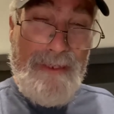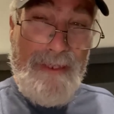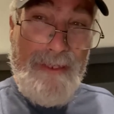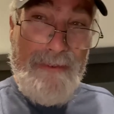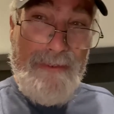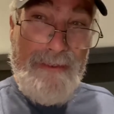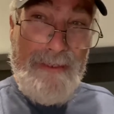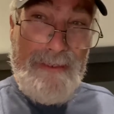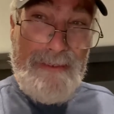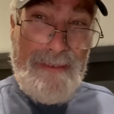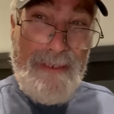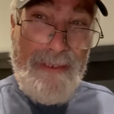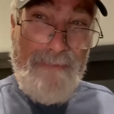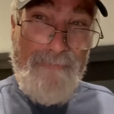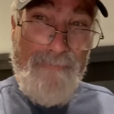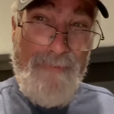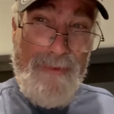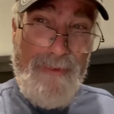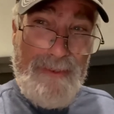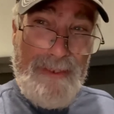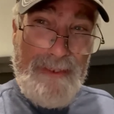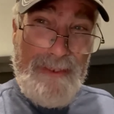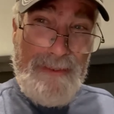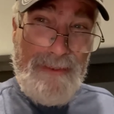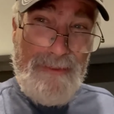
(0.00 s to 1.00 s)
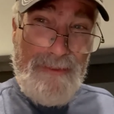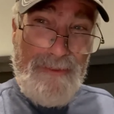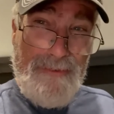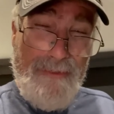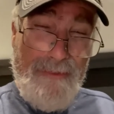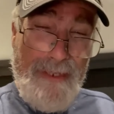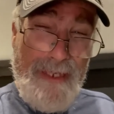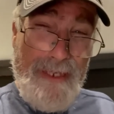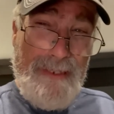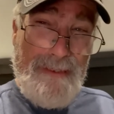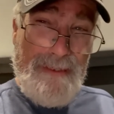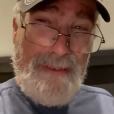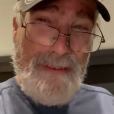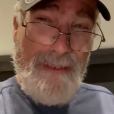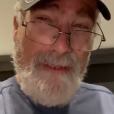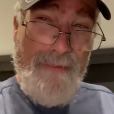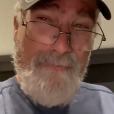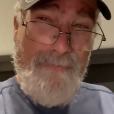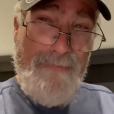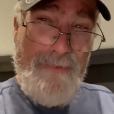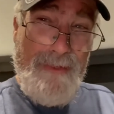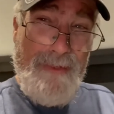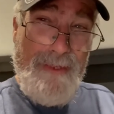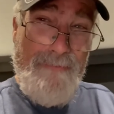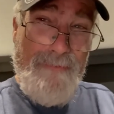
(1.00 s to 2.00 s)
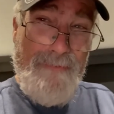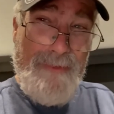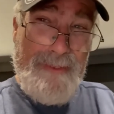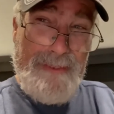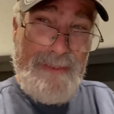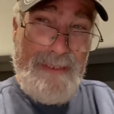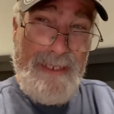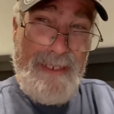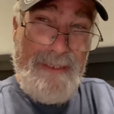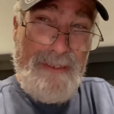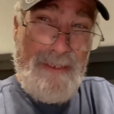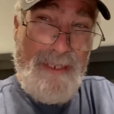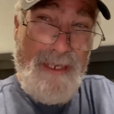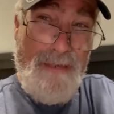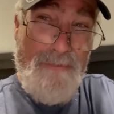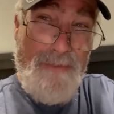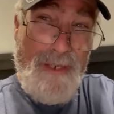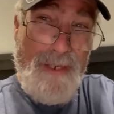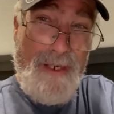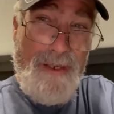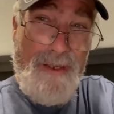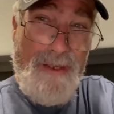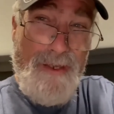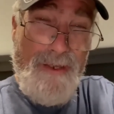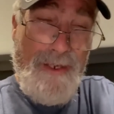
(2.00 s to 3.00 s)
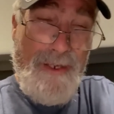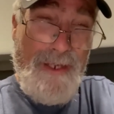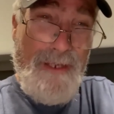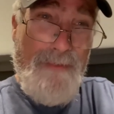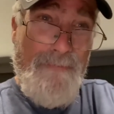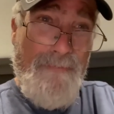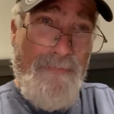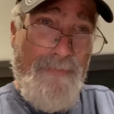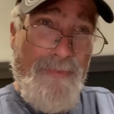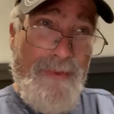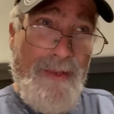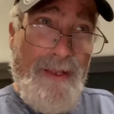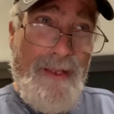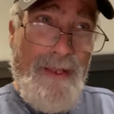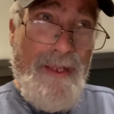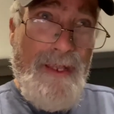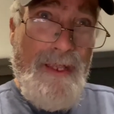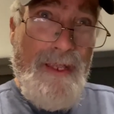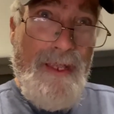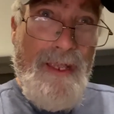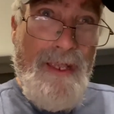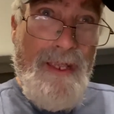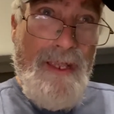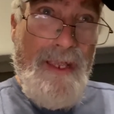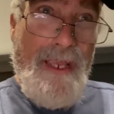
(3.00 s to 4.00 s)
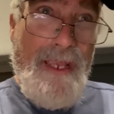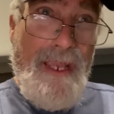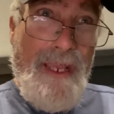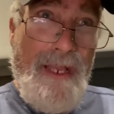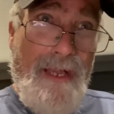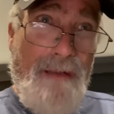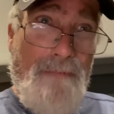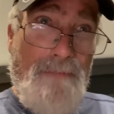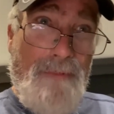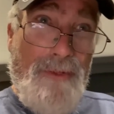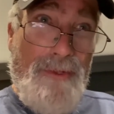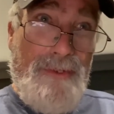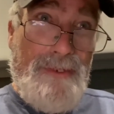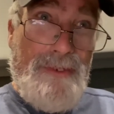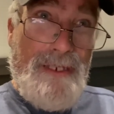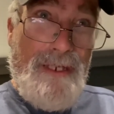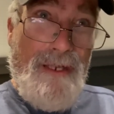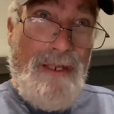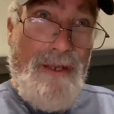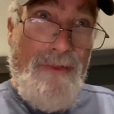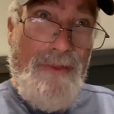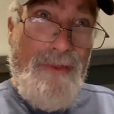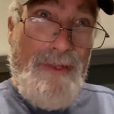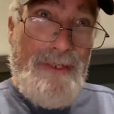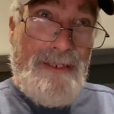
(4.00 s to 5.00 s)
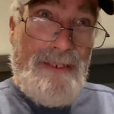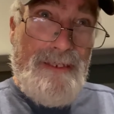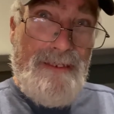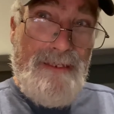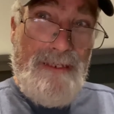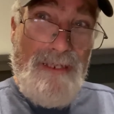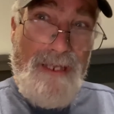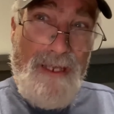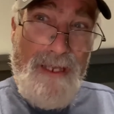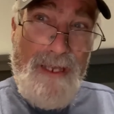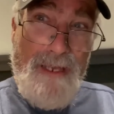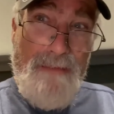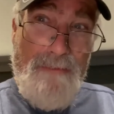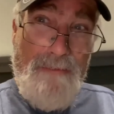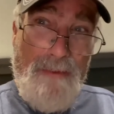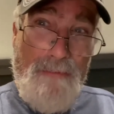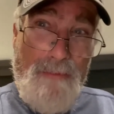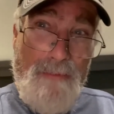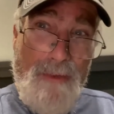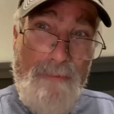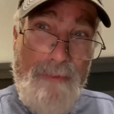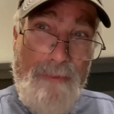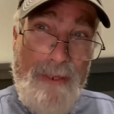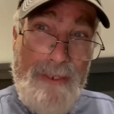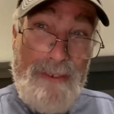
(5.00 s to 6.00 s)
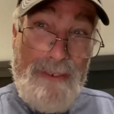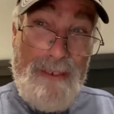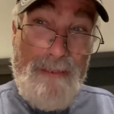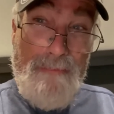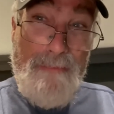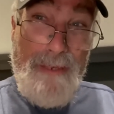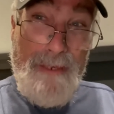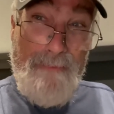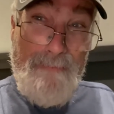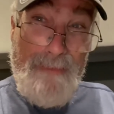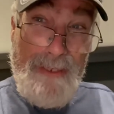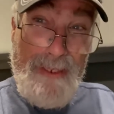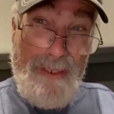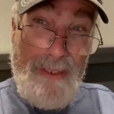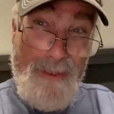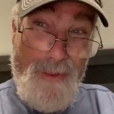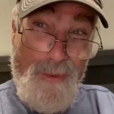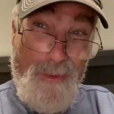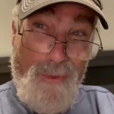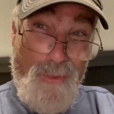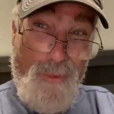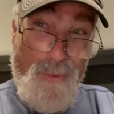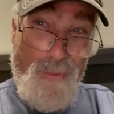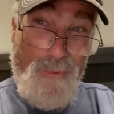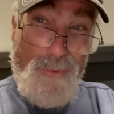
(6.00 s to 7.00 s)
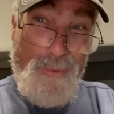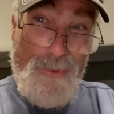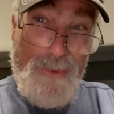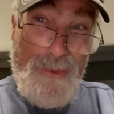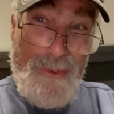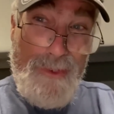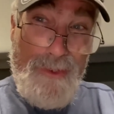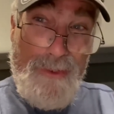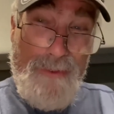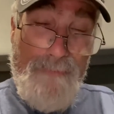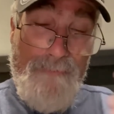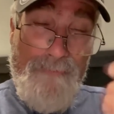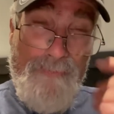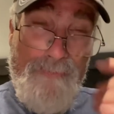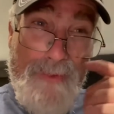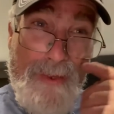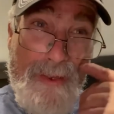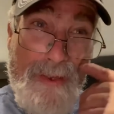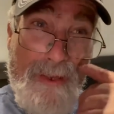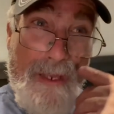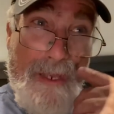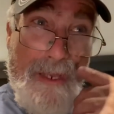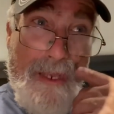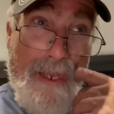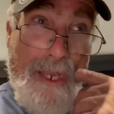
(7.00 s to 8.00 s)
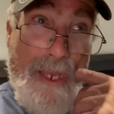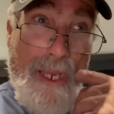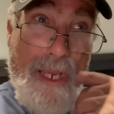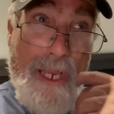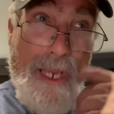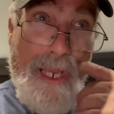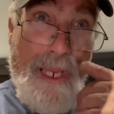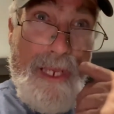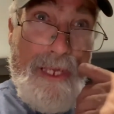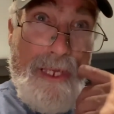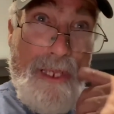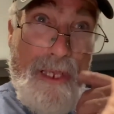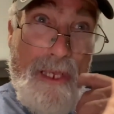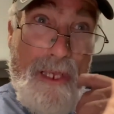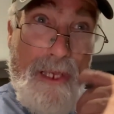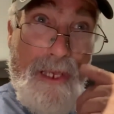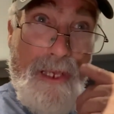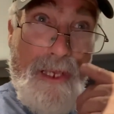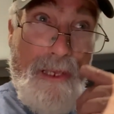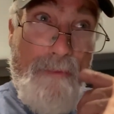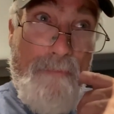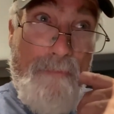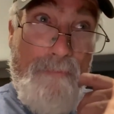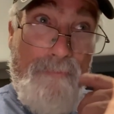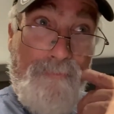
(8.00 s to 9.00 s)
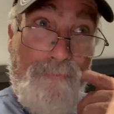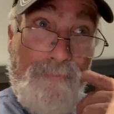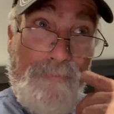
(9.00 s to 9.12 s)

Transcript: like it's feels like the train's left leaving the station. I'm not on it and I'm losing all this time and momentum and I'm getting older and um,